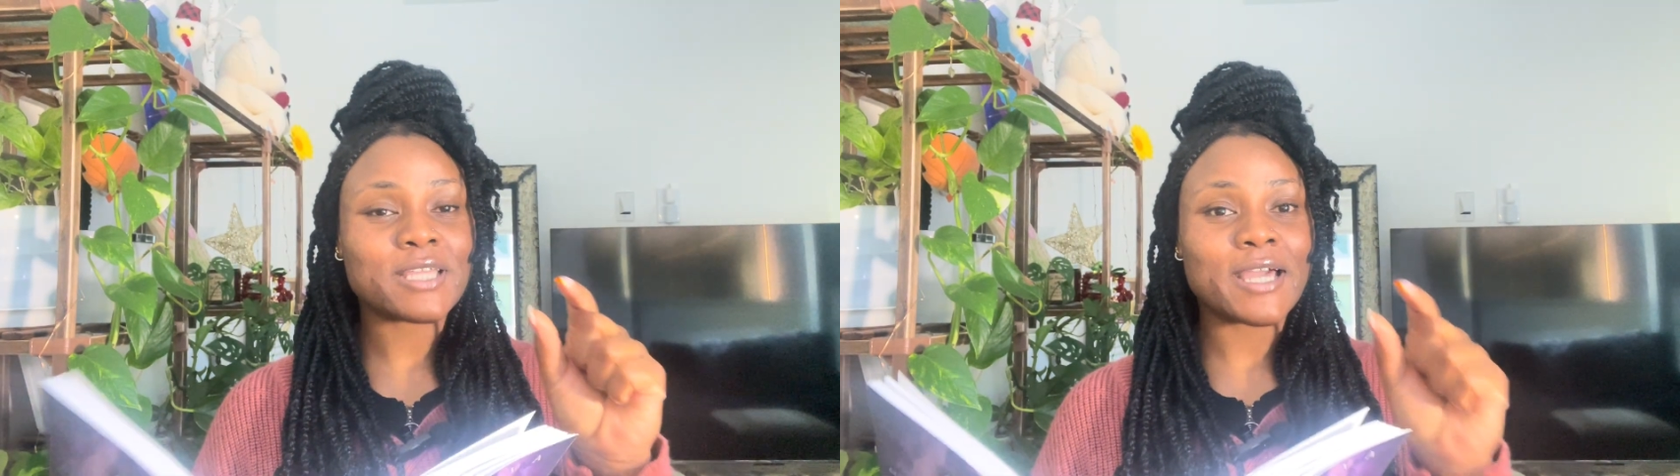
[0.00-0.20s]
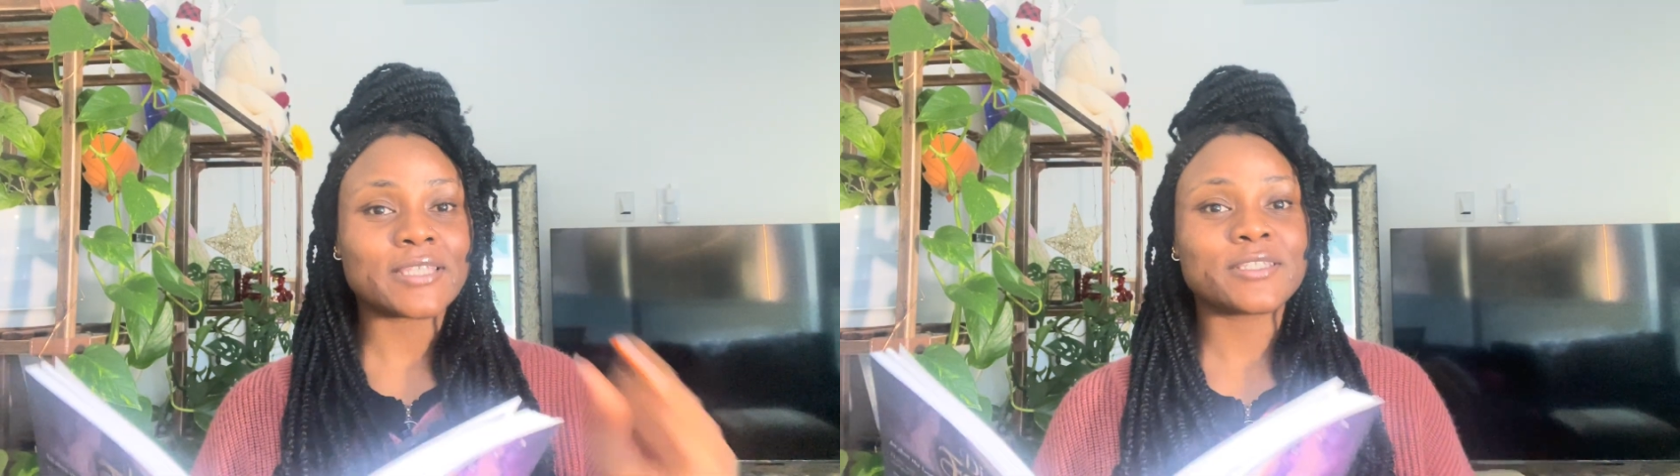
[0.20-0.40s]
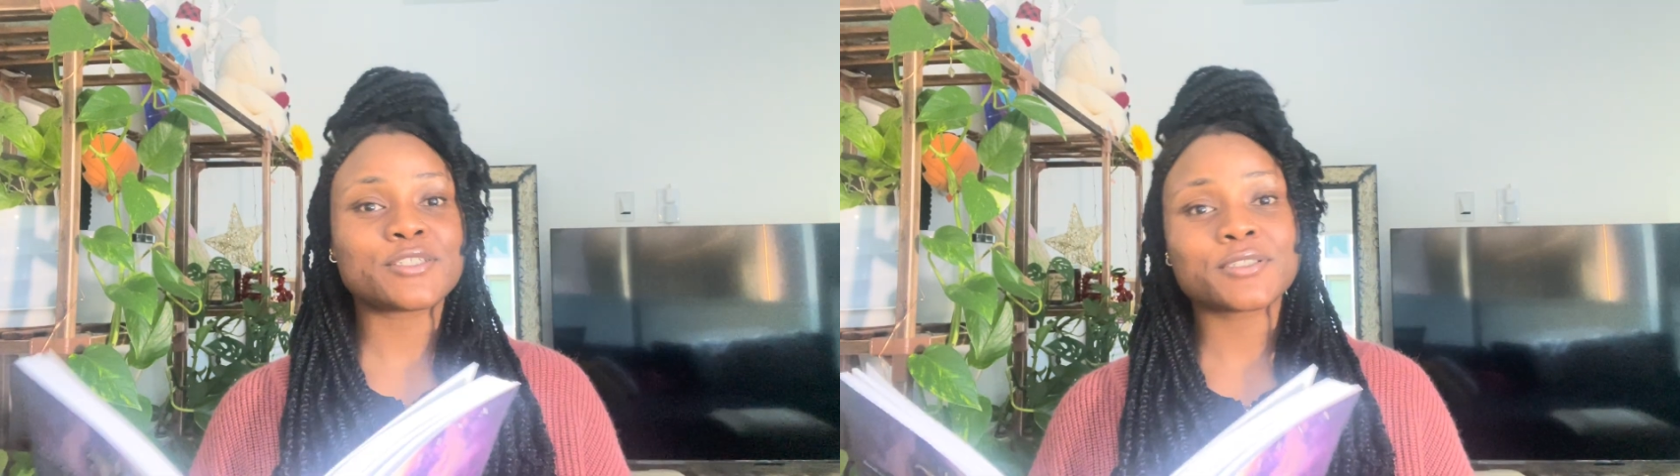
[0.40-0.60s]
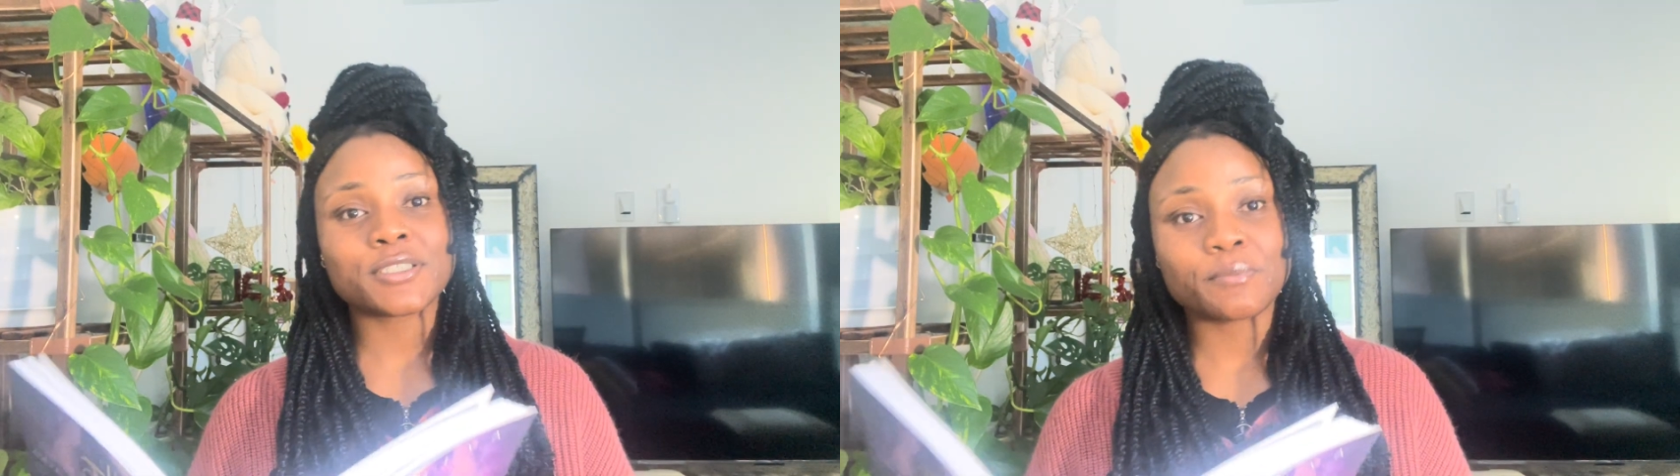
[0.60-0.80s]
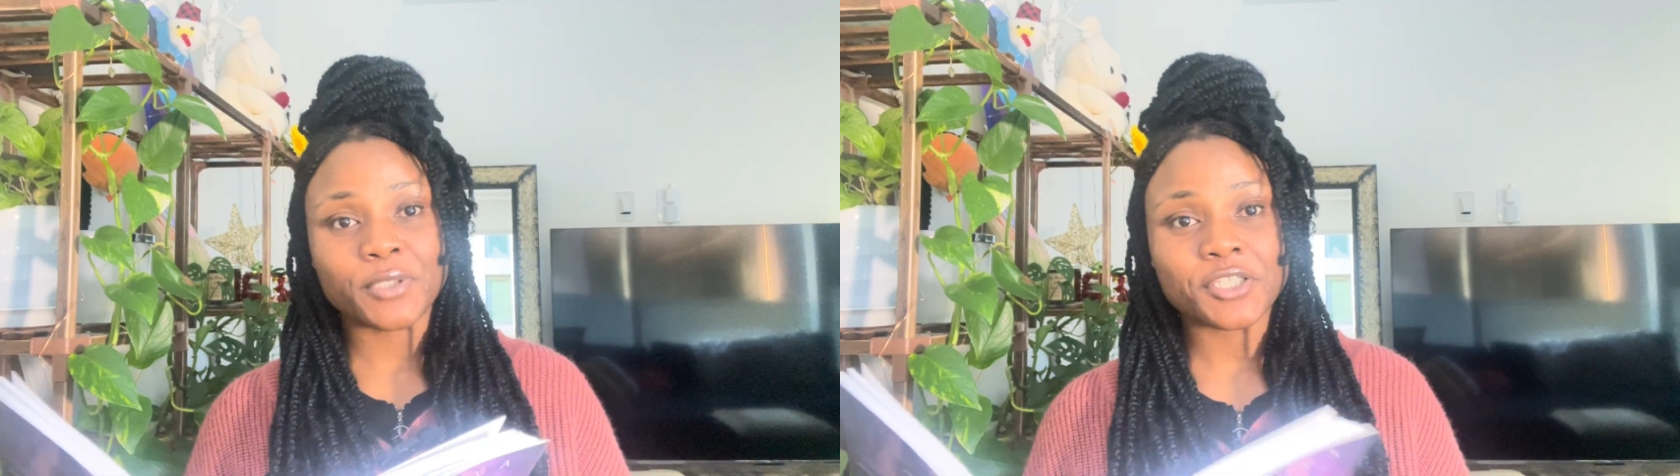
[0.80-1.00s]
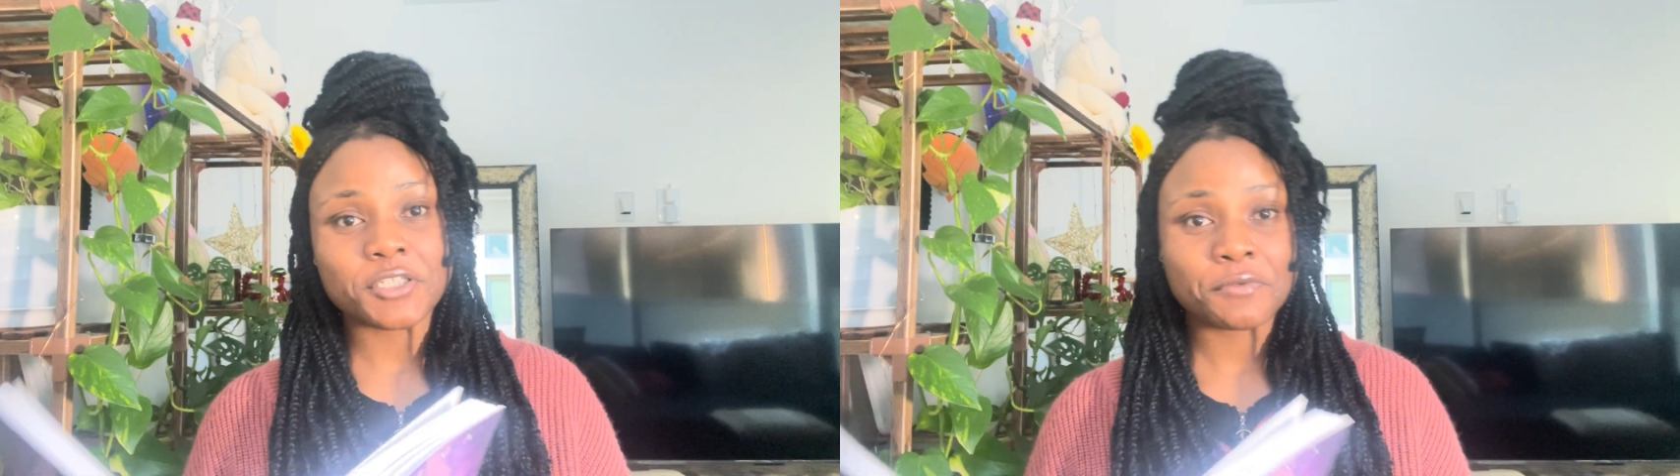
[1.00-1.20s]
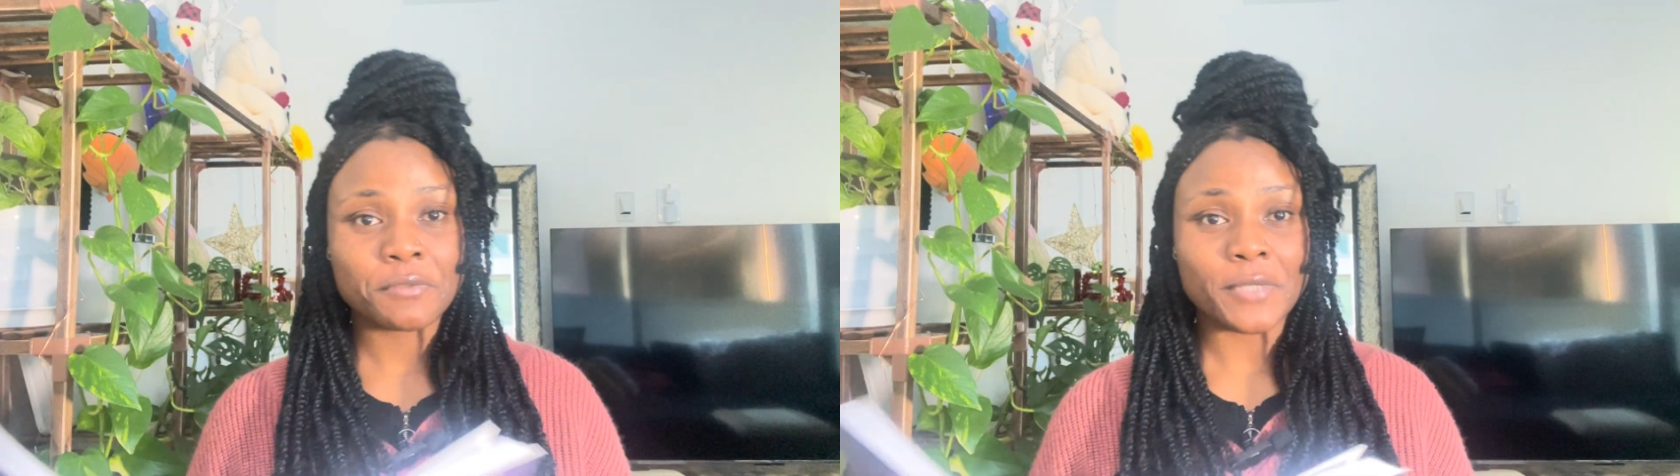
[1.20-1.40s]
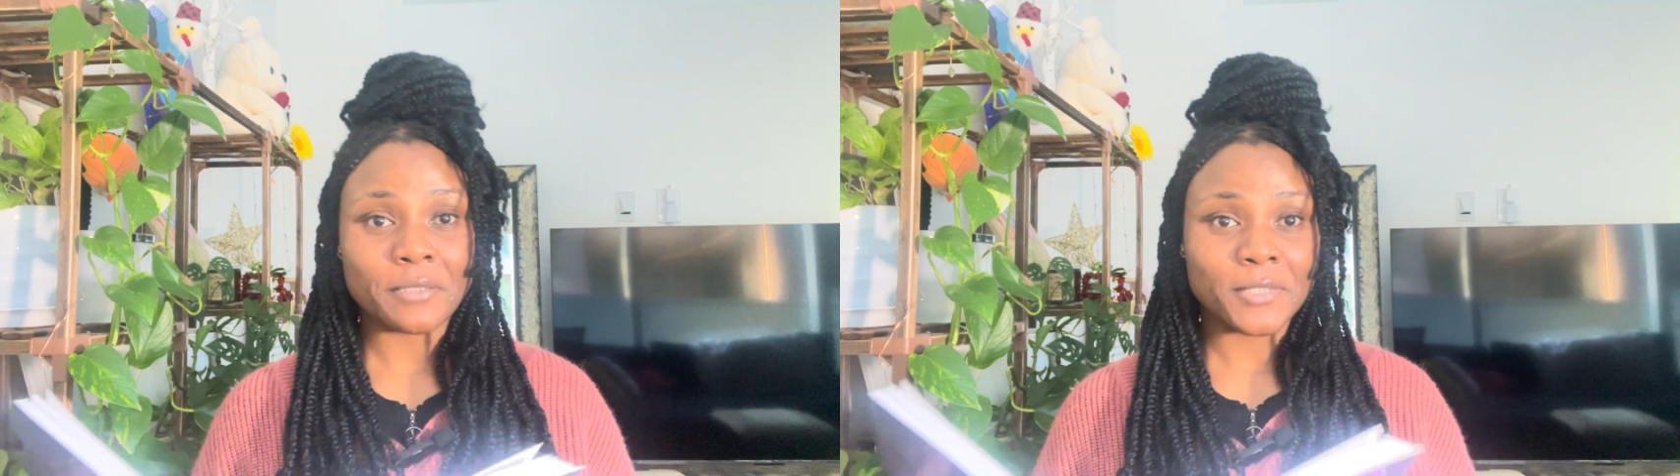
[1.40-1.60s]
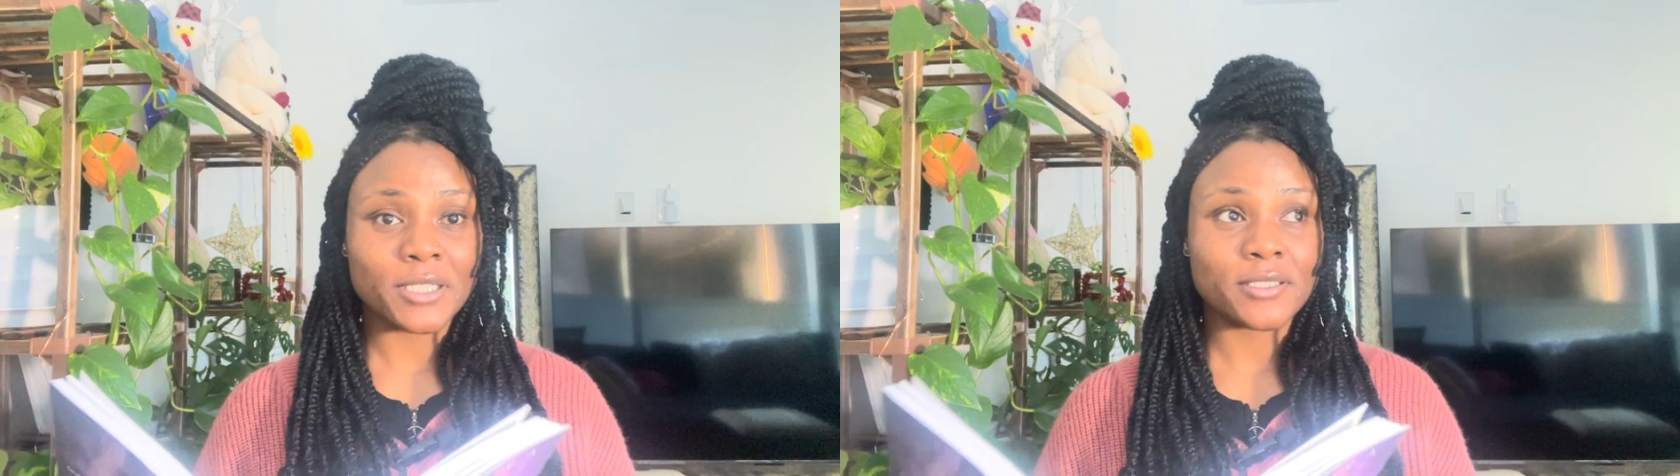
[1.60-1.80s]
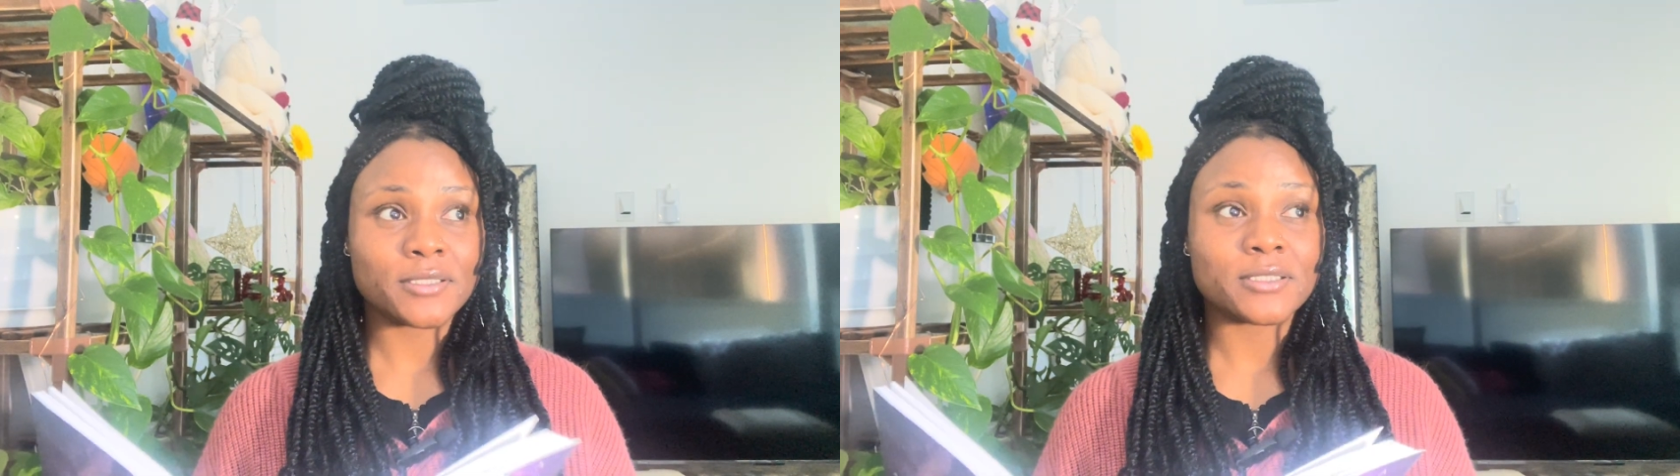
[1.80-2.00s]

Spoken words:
guide literally pinch me by my